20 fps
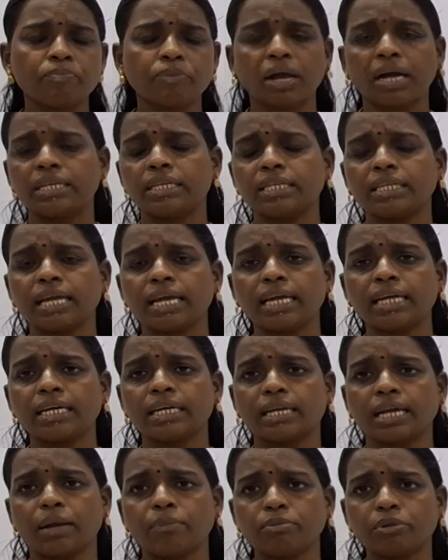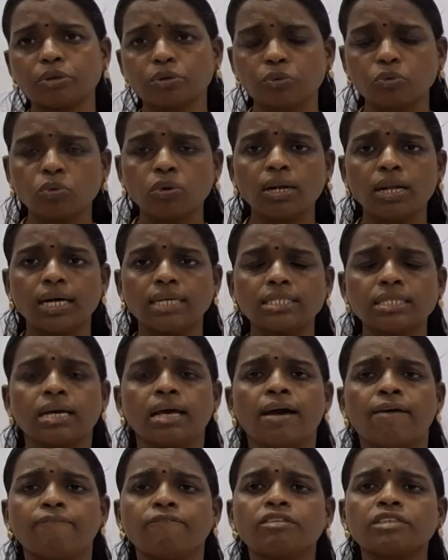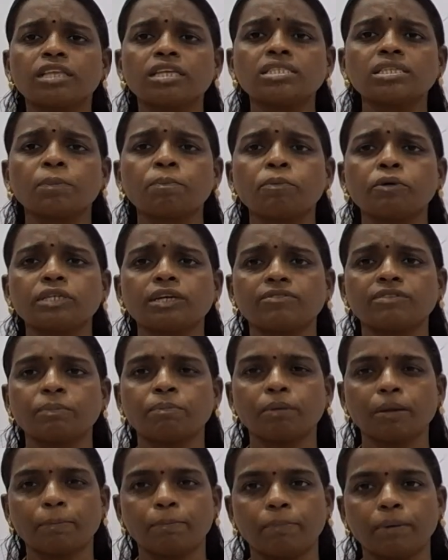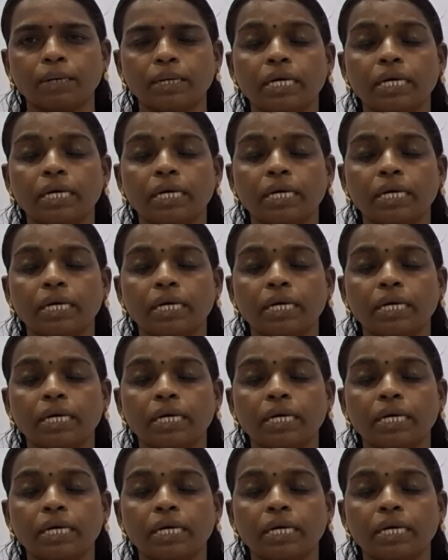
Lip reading: and they came to rule us with the support of the people.